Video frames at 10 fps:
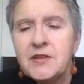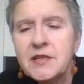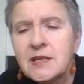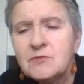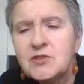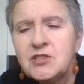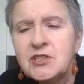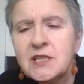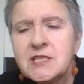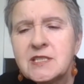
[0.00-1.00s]
I think I'm
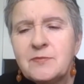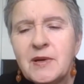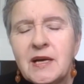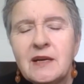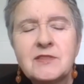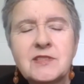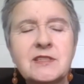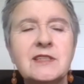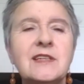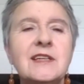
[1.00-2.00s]
just about
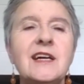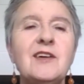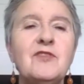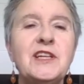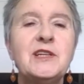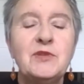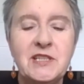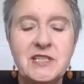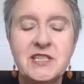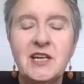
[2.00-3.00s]
running
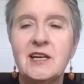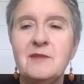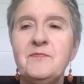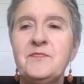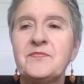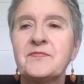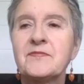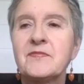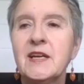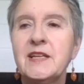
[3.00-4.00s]
within time,
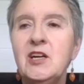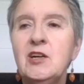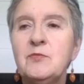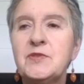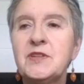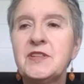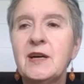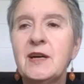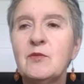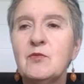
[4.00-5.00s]
and I hope that
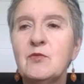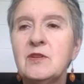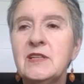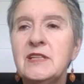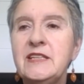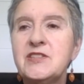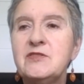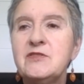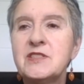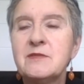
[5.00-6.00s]
that will lead
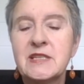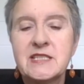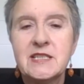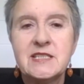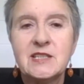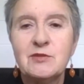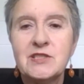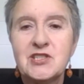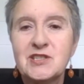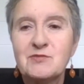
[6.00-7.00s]
to some exciting
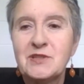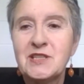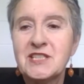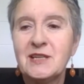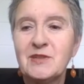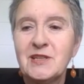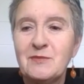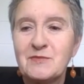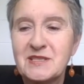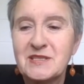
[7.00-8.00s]
questions when the time
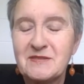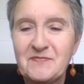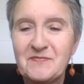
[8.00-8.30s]
comes.